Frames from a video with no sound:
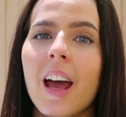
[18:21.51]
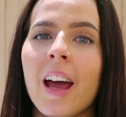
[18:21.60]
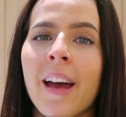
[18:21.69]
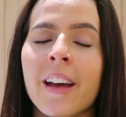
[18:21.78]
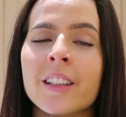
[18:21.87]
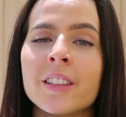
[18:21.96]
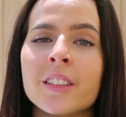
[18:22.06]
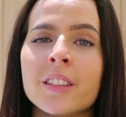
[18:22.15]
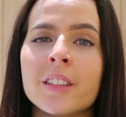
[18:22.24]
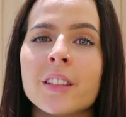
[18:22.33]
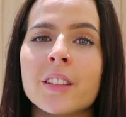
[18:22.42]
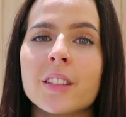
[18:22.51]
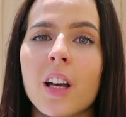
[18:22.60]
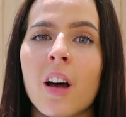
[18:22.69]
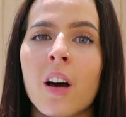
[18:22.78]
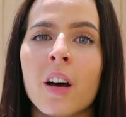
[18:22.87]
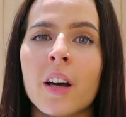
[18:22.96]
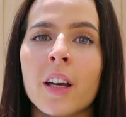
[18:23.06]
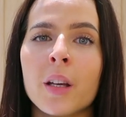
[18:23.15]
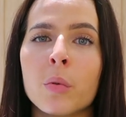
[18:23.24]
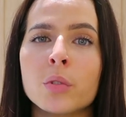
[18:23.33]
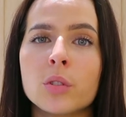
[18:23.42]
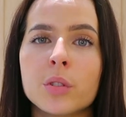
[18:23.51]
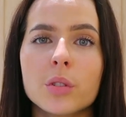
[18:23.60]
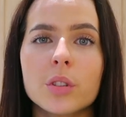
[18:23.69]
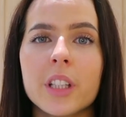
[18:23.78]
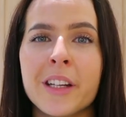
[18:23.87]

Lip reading: and I was stood